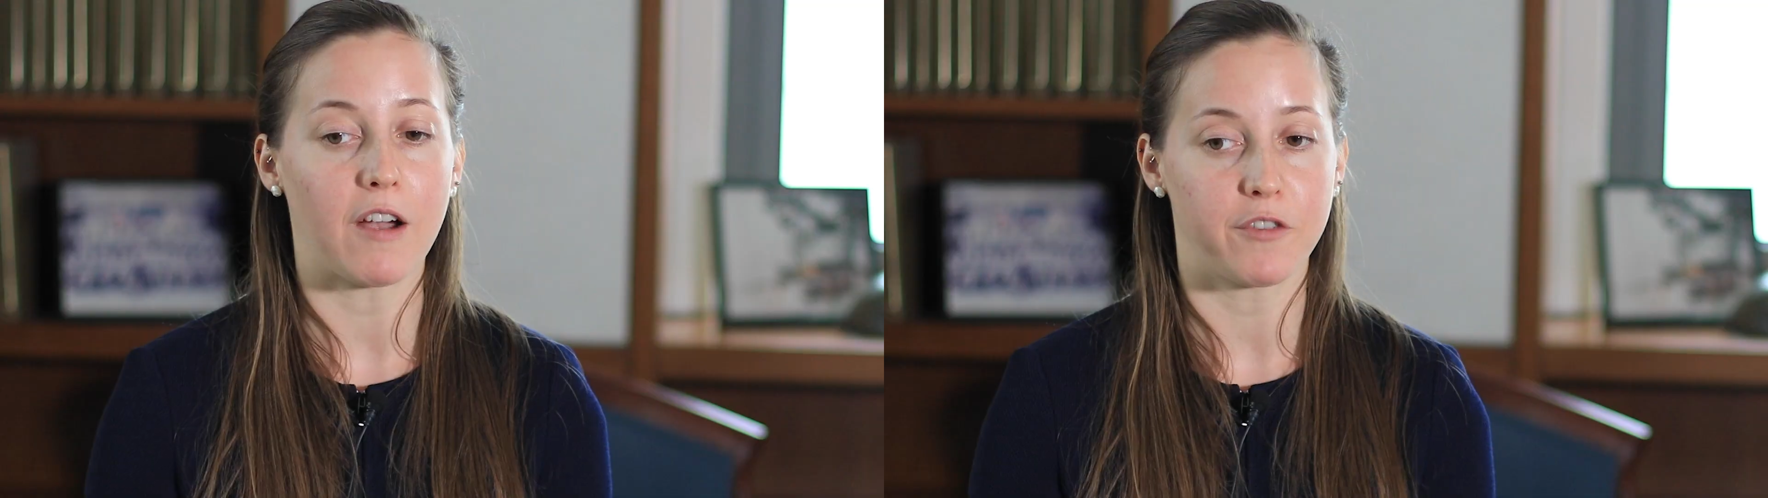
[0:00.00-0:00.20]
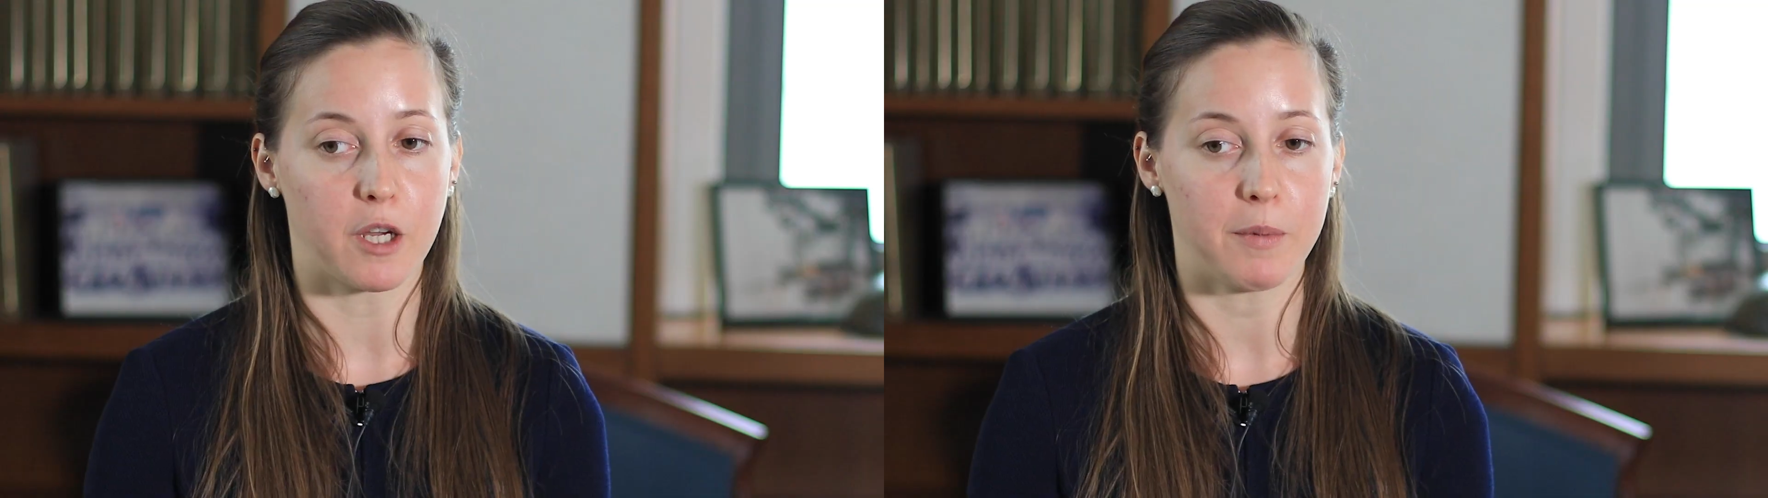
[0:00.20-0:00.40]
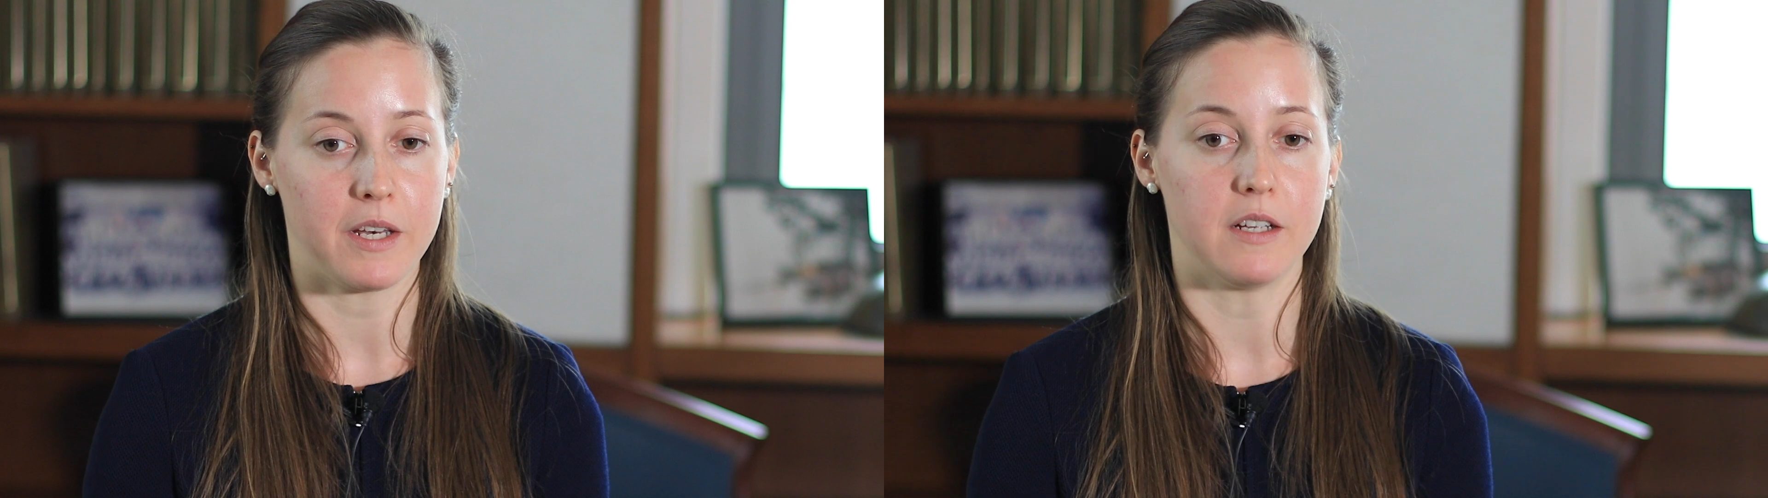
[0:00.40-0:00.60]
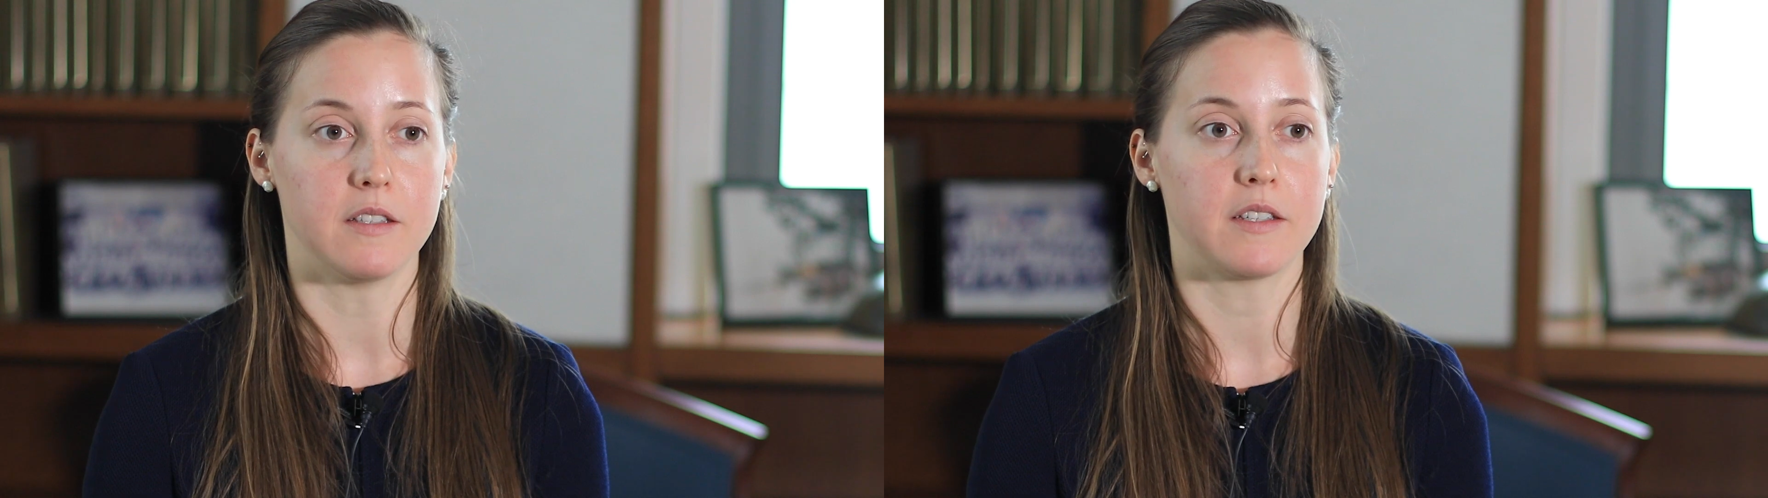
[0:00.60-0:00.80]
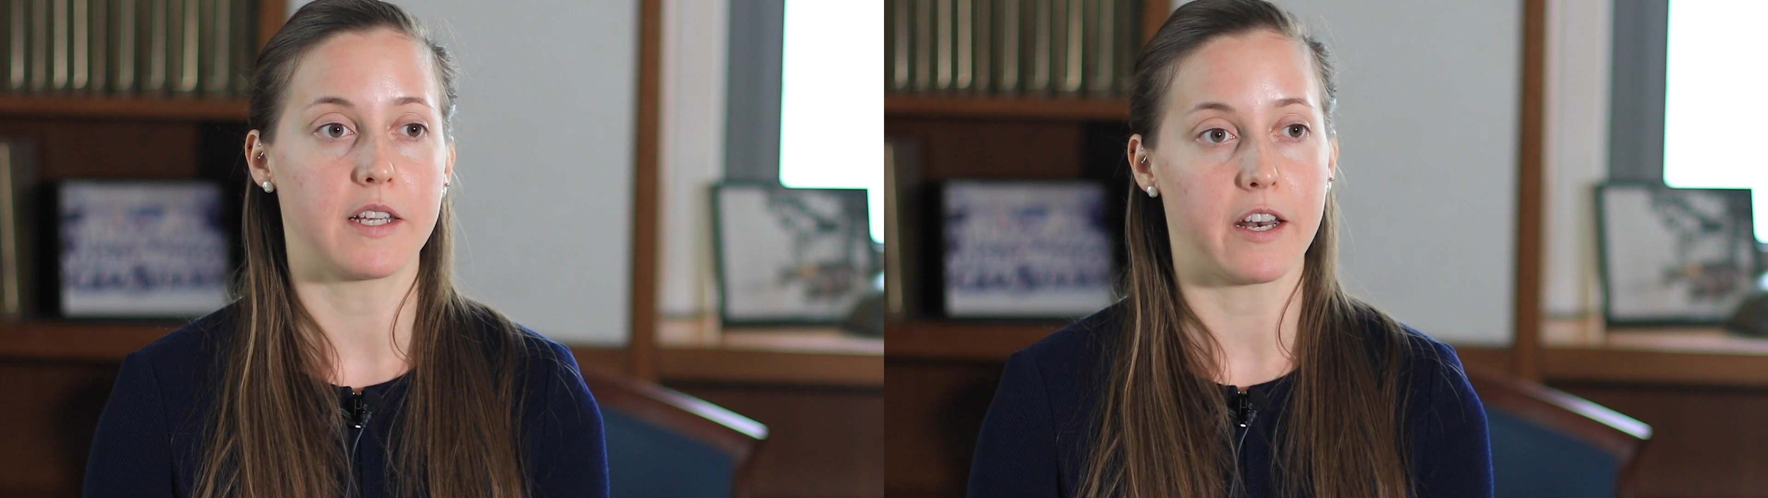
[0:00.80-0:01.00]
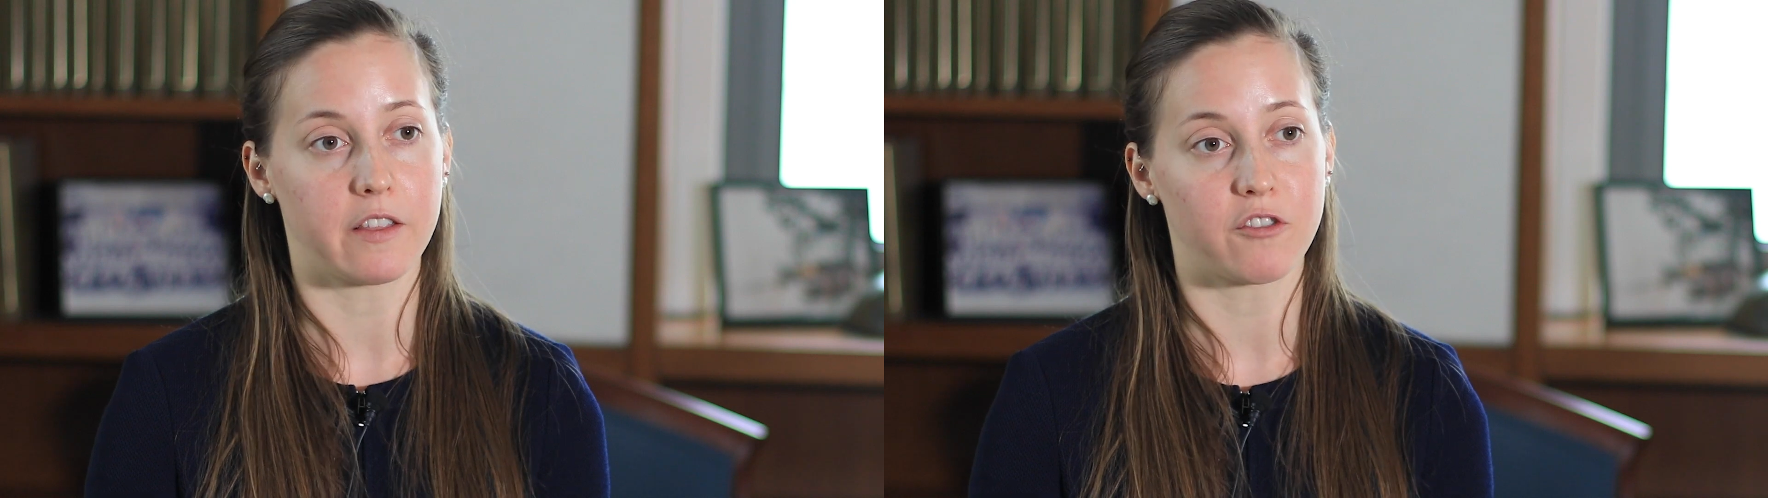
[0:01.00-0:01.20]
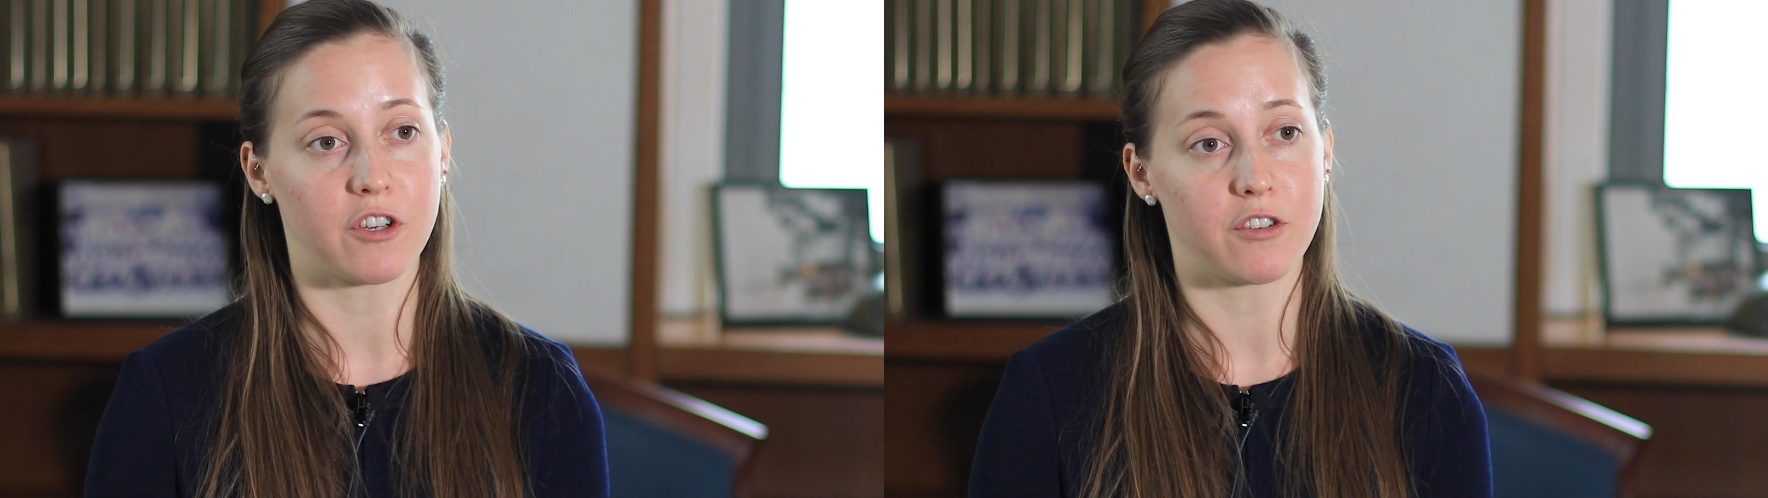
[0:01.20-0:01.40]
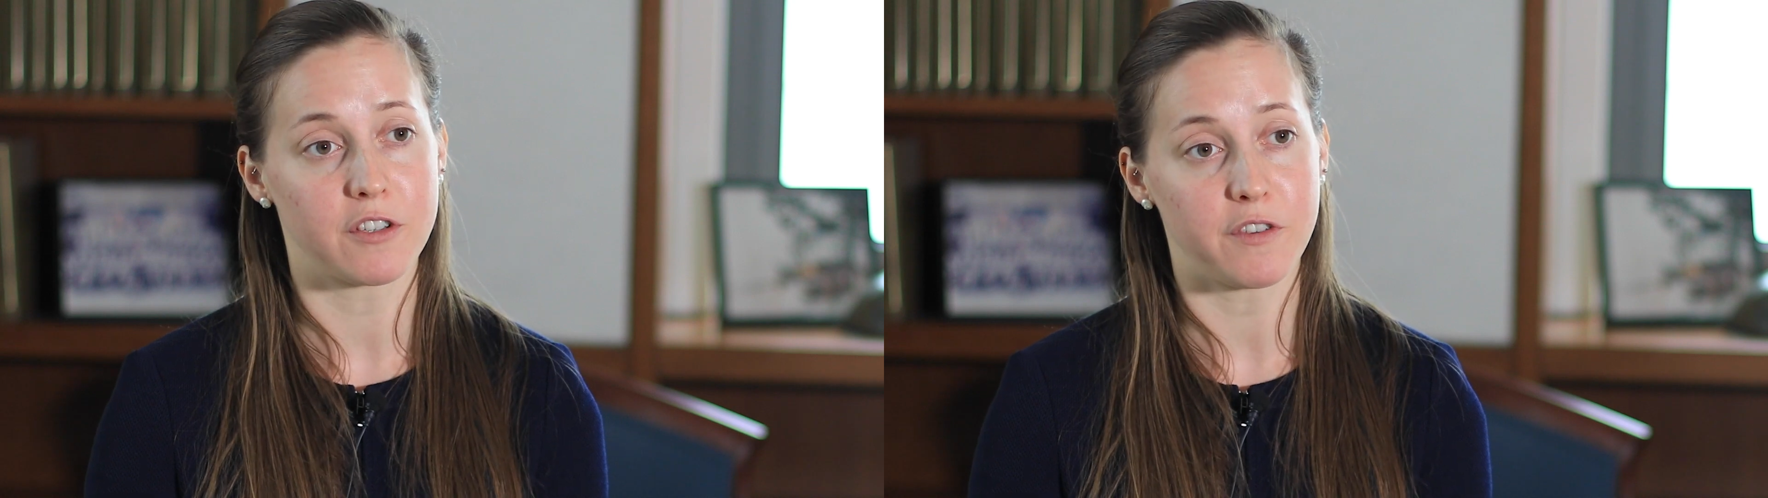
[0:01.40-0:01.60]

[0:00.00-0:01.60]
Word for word: drafting opinions and getting the judge's